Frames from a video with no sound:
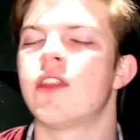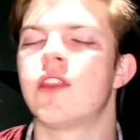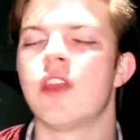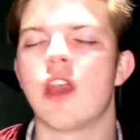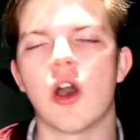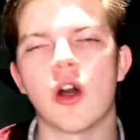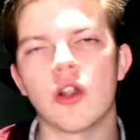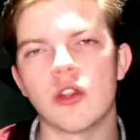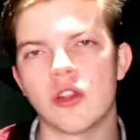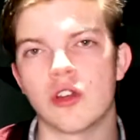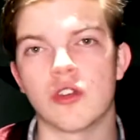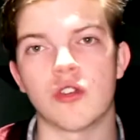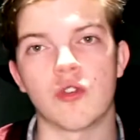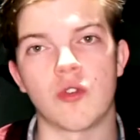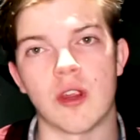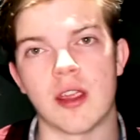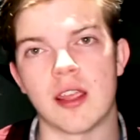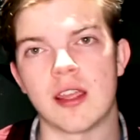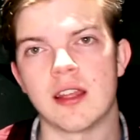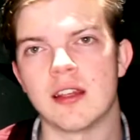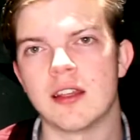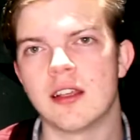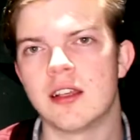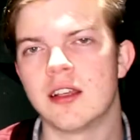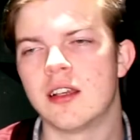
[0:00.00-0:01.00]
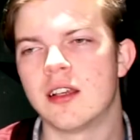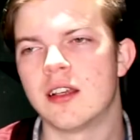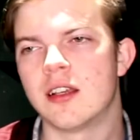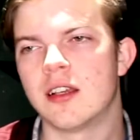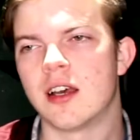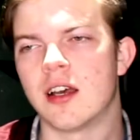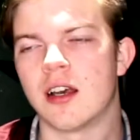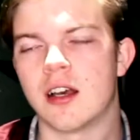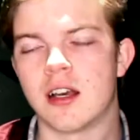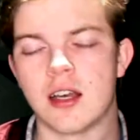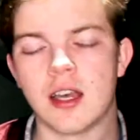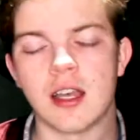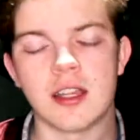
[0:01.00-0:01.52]
They all look great,
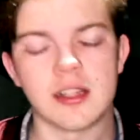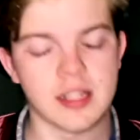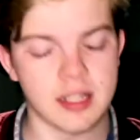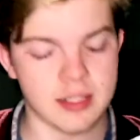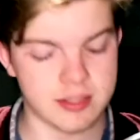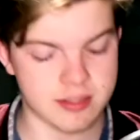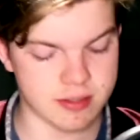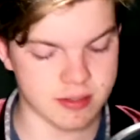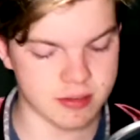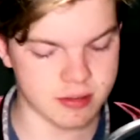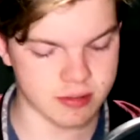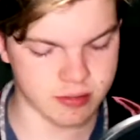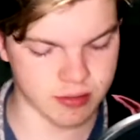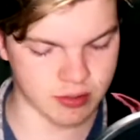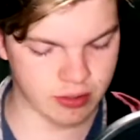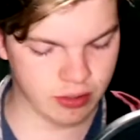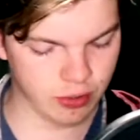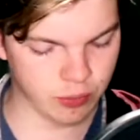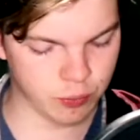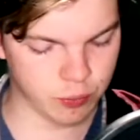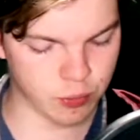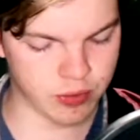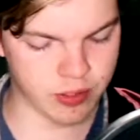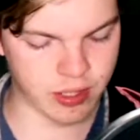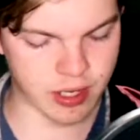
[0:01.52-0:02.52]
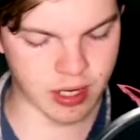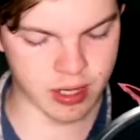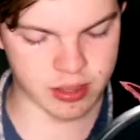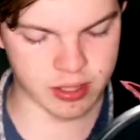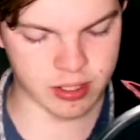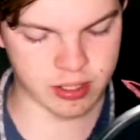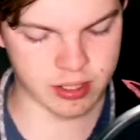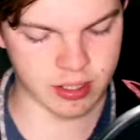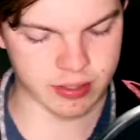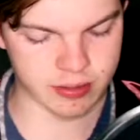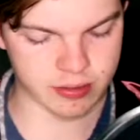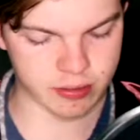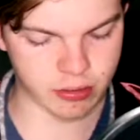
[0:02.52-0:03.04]
unless there's one that I
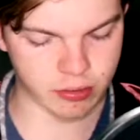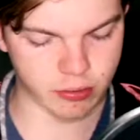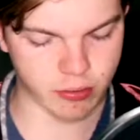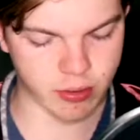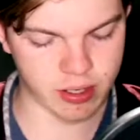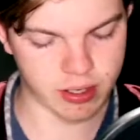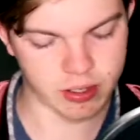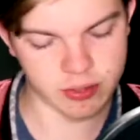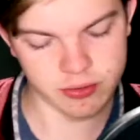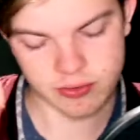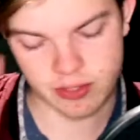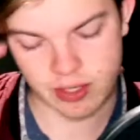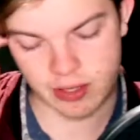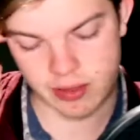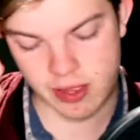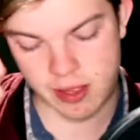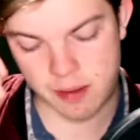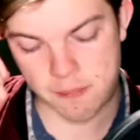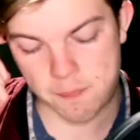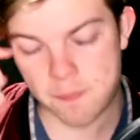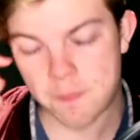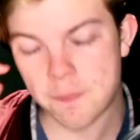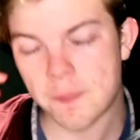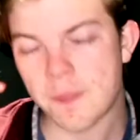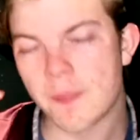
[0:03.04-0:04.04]
think doesn't look great. I'll say that.